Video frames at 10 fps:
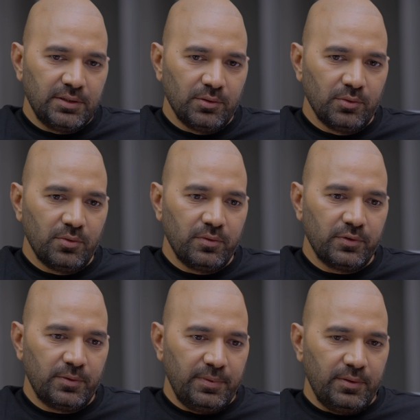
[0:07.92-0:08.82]

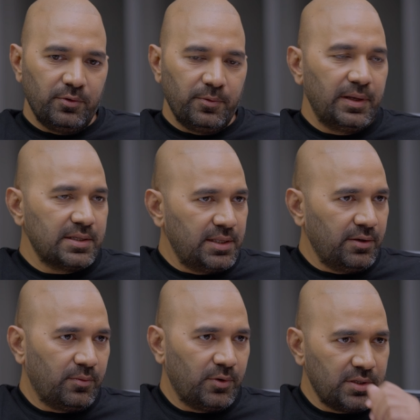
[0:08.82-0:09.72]
who would be listening
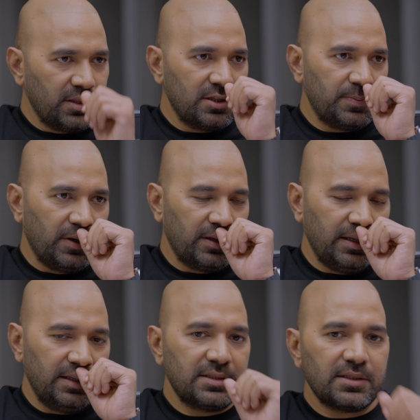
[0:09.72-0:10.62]
or watching this
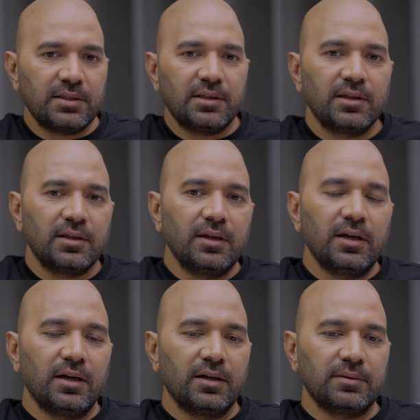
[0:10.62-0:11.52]
podcast
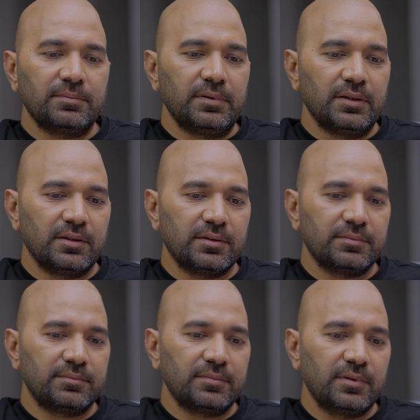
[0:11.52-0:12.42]

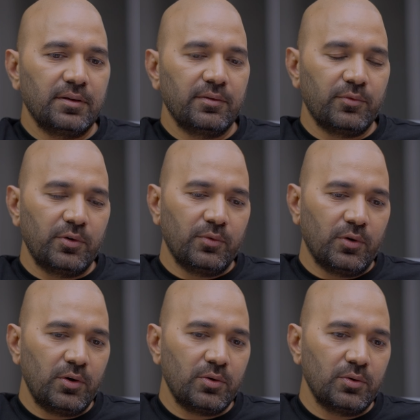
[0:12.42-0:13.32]
would
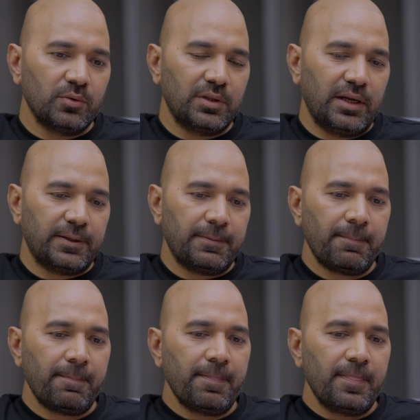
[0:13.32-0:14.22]
want to know that.
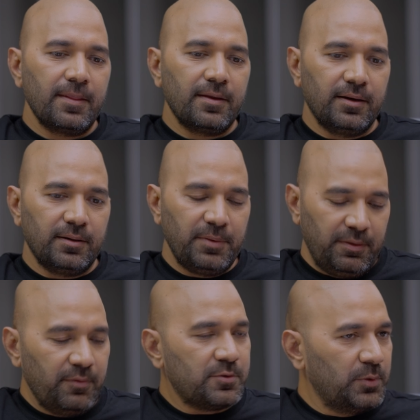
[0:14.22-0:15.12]
I mean,
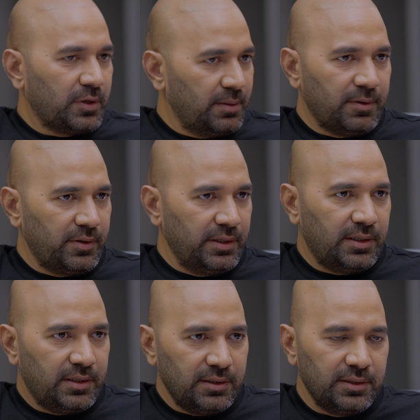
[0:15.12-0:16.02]
we've spoken about it
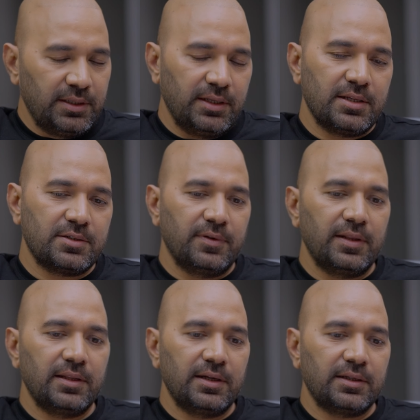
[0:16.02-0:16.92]
earlier as well.
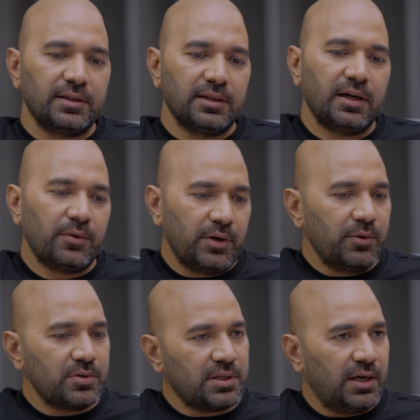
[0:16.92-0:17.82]
That how did
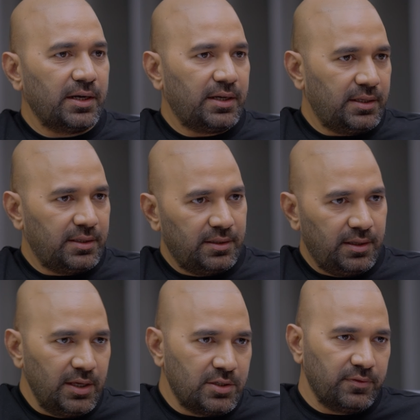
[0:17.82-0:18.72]
you start
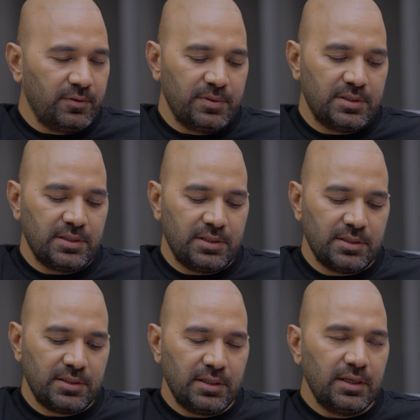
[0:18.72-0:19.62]
each of the
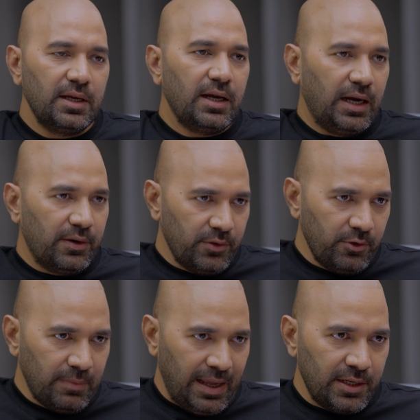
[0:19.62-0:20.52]
businesses? How do
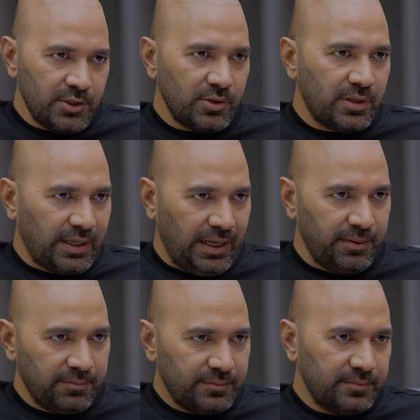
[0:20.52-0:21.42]
you manage your
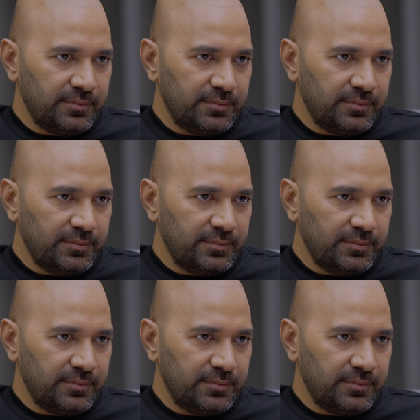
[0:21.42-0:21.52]
time?